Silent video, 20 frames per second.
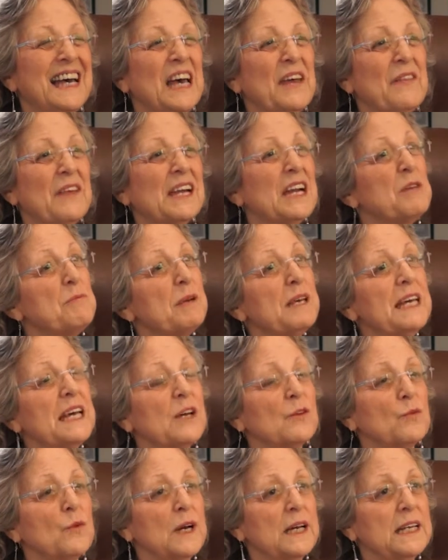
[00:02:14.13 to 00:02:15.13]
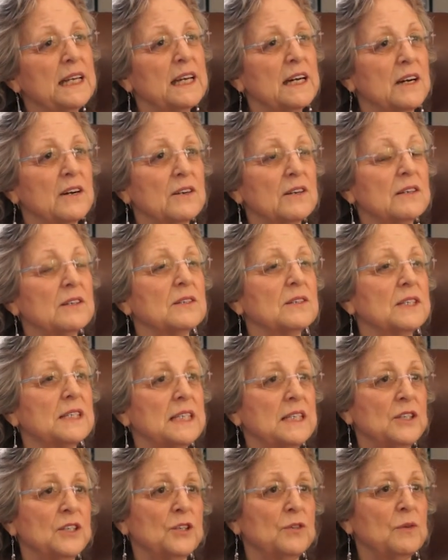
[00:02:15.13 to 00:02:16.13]
And then I began writing articles
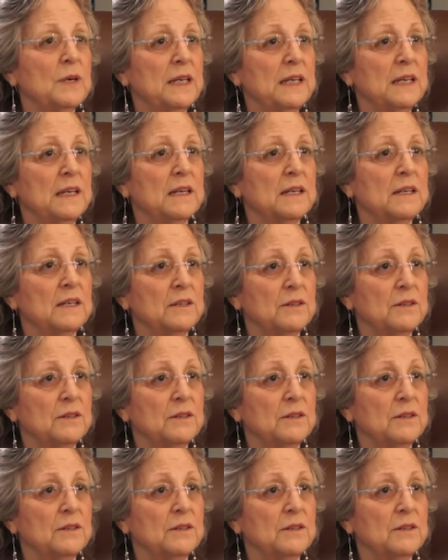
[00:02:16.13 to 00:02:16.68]
integrating